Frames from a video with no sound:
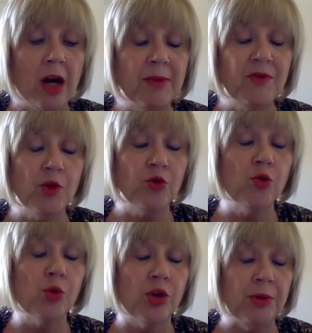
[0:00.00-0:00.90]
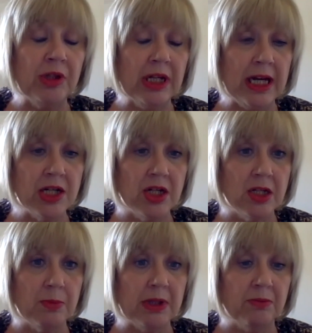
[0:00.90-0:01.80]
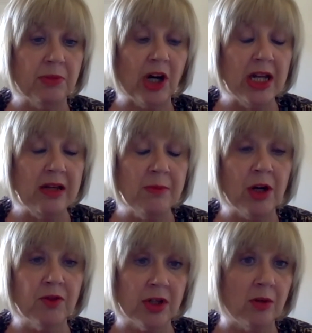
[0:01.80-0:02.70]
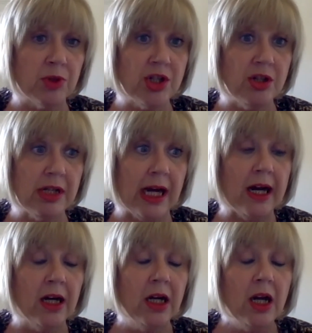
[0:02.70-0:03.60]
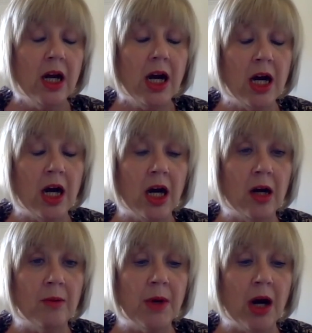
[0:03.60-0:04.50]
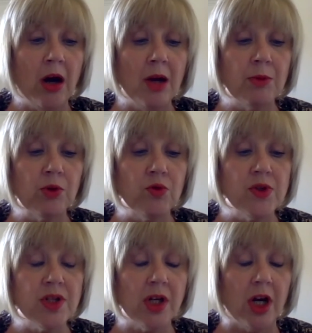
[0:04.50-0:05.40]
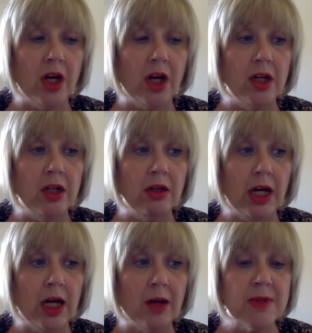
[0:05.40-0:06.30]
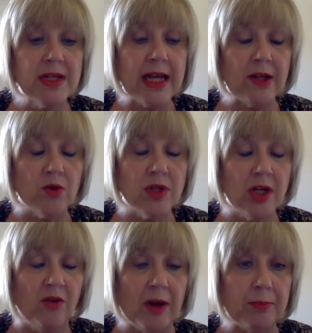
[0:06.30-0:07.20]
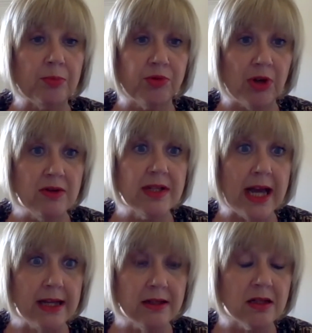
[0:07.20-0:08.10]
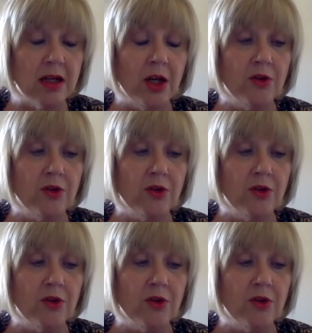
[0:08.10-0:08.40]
If your normal communications with them by email, then I would do that. I would also set yourself up a process.